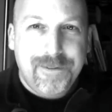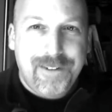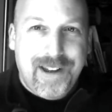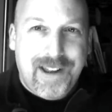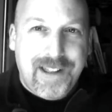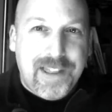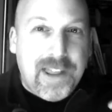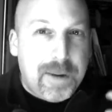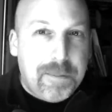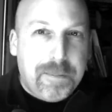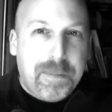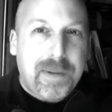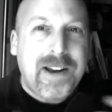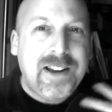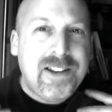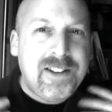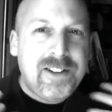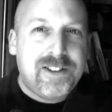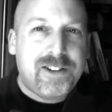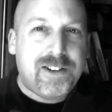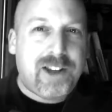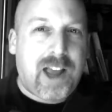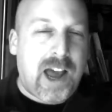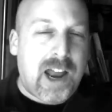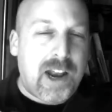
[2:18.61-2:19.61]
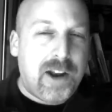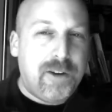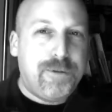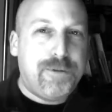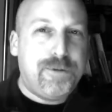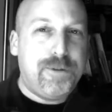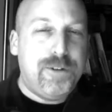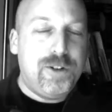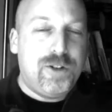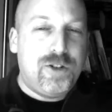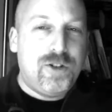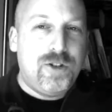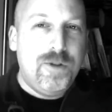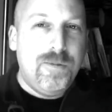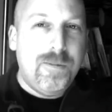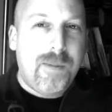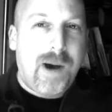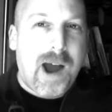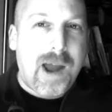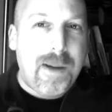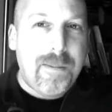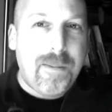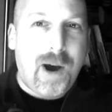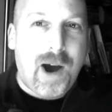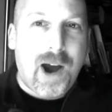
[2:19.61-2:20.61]
And that brings kind of to
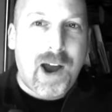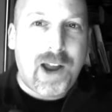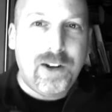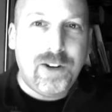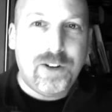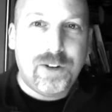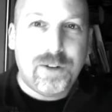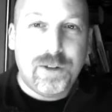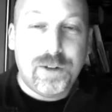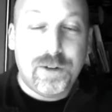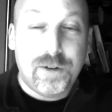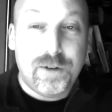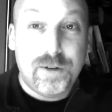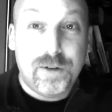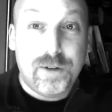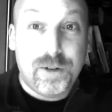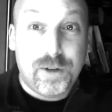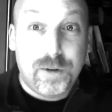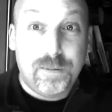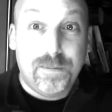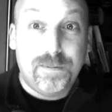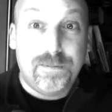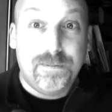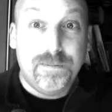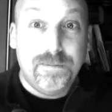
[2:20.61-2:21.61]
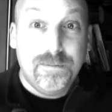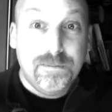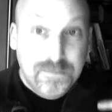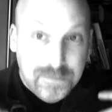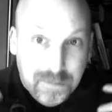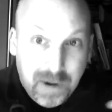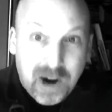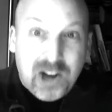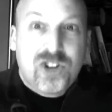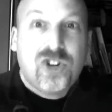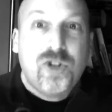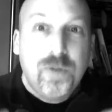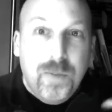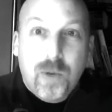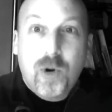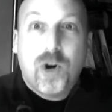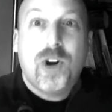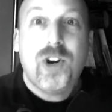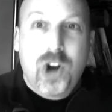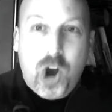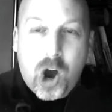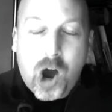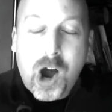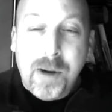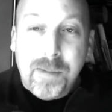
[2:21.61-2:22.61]
my mind the much
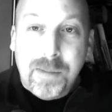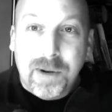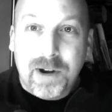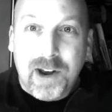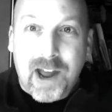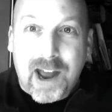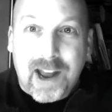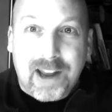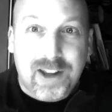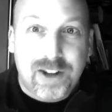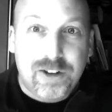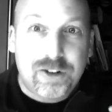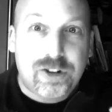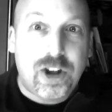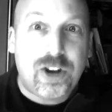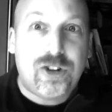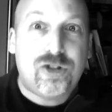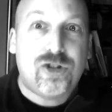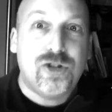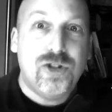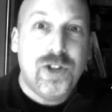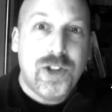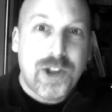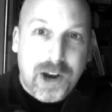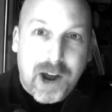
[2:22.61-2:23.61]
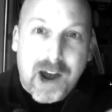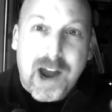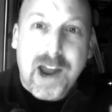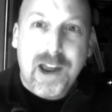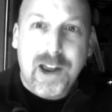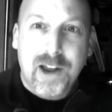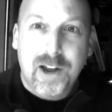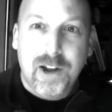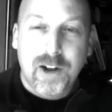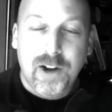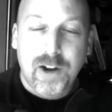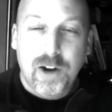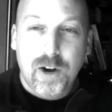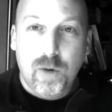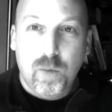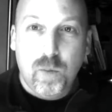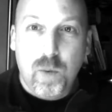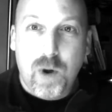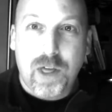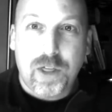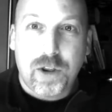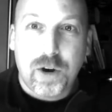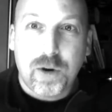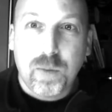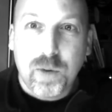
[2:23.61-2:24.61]
more common accusation that I
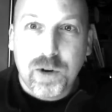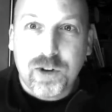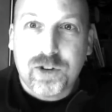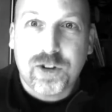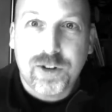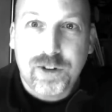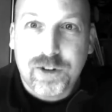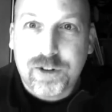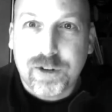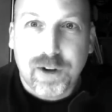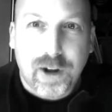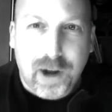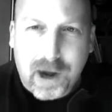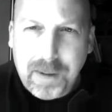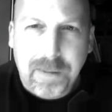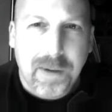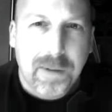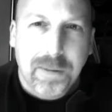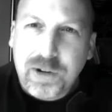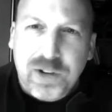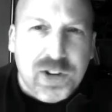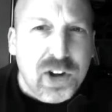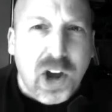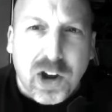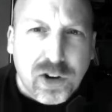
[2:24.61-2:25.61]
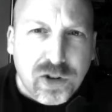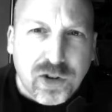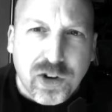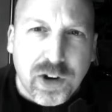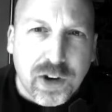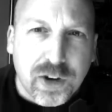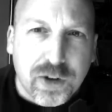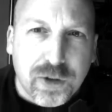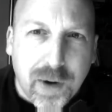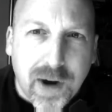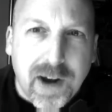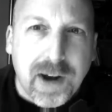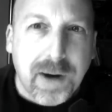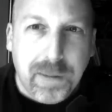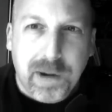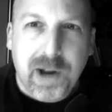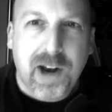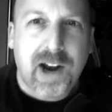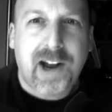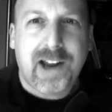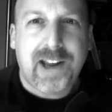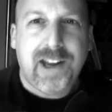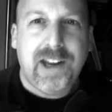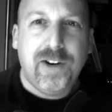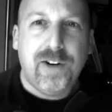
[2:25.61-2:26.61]
weather, which is I'm a misogynist, right? I mean,
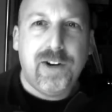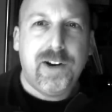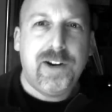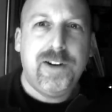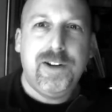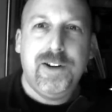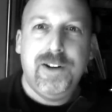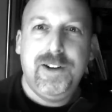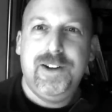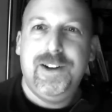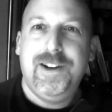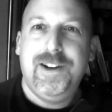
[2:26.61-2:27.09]
I hear it